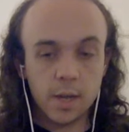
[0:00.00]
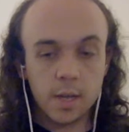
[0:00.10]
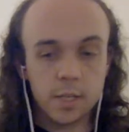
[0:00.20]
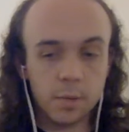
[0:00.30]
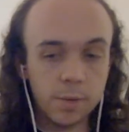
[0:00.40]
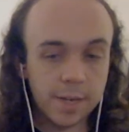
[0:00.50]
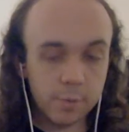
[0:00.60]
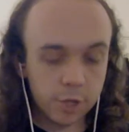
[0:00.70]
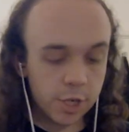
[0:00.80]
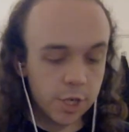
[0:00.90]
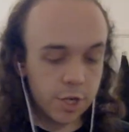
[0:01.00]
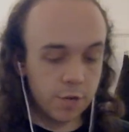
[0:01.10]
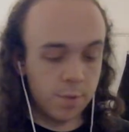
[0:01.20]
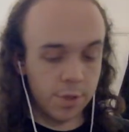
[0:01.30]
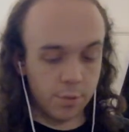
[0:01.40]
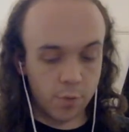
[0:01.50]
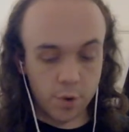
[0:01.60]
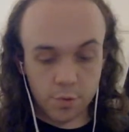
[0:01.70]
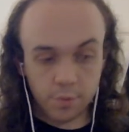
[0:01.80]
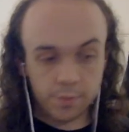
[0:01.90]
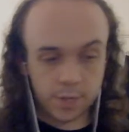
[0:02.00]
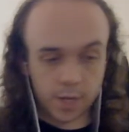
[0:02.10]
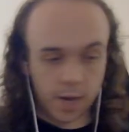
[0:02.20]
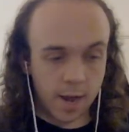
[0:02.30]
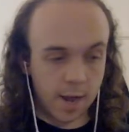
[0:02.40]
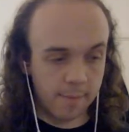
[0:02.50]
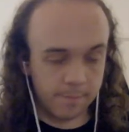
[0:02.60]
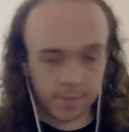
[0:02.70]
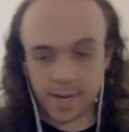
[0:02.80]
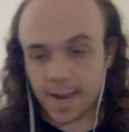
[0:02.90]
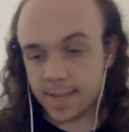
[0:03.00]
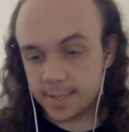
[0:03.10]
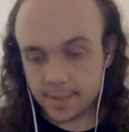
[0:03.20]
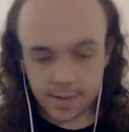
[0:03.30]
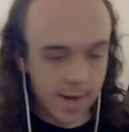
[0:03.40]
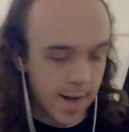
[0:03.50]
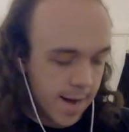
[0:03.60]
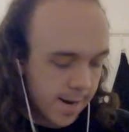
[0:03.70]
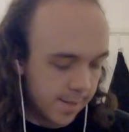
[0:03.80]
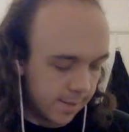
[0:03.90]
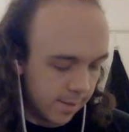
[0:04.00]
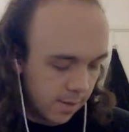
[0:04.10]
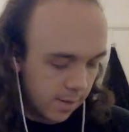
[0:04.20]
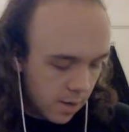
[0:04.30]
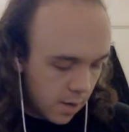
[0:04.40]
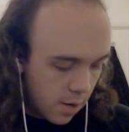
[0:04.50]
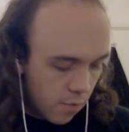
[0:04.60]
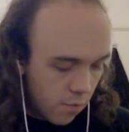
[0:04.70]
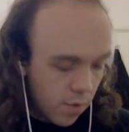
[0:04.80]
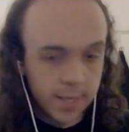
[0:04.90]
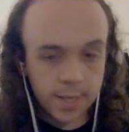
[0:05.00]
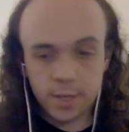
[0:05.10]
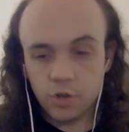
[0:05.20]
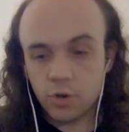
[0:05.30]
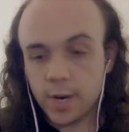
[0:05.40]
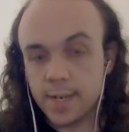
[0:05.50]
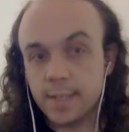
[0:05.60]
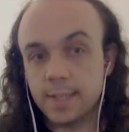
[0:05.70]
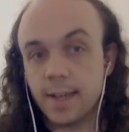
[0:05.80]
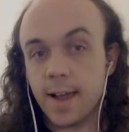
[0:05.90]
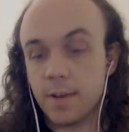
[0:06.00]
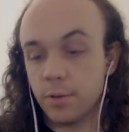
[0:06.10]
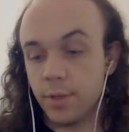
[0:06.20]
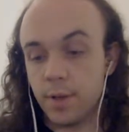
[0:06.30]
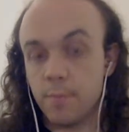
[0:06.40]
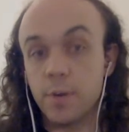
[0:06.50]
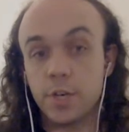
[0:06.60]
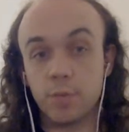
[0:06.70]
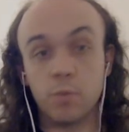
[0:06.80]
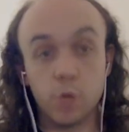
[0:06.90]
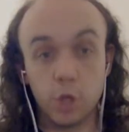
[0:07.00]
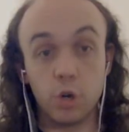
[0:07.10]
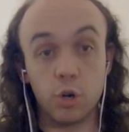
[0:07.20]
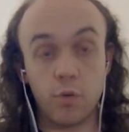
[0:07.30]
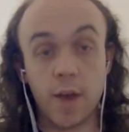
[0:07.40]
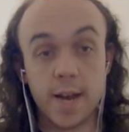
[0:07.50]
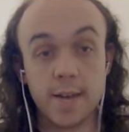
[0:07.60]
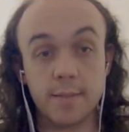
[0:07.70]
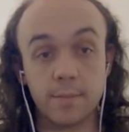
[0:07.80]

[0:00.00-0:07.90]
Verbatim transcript: So one thing I was going to do with the roofs, Kaz, is rather than try and tile them, which would look great,